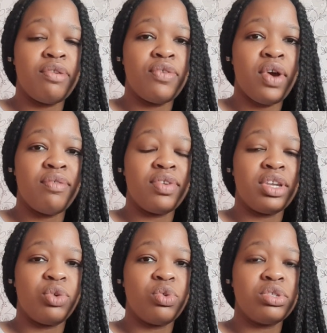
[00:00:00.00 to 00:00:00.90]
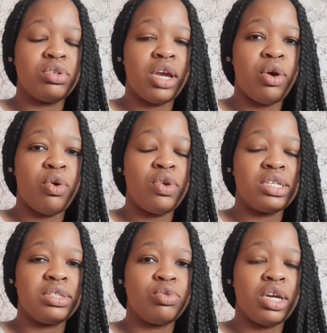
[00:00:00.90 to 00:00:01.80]
If you have any question, I
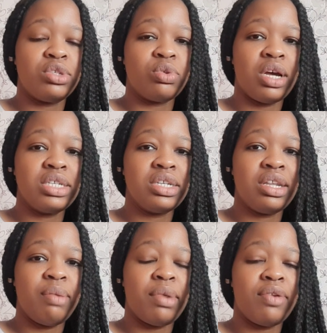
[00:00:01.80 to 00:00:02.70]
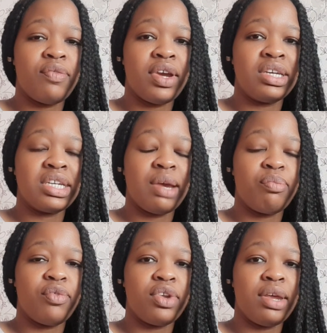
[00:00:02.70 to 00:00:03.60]
always try to answer them and find
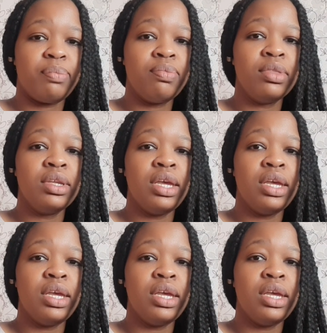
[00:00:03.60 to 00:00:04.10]
time for them.